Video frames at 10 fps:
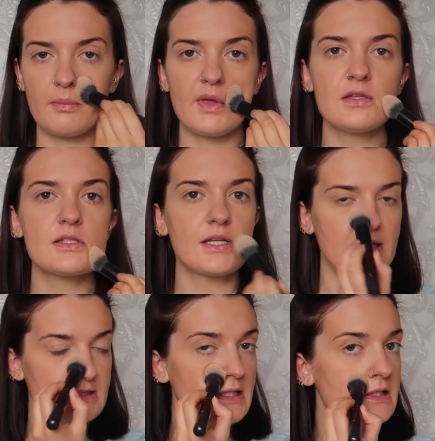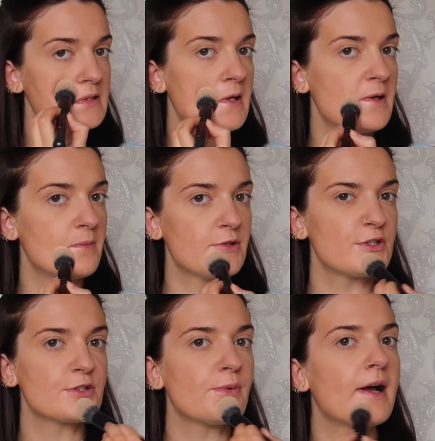Basically the T-zone,
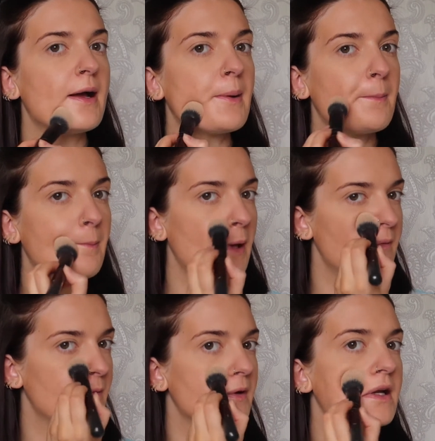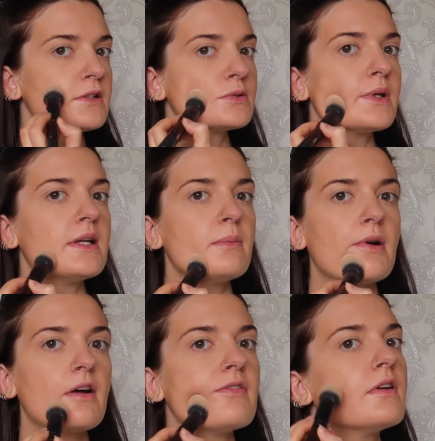which is where everyone gets oily,
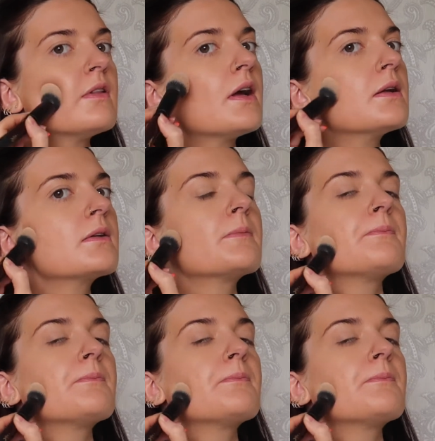but I feel like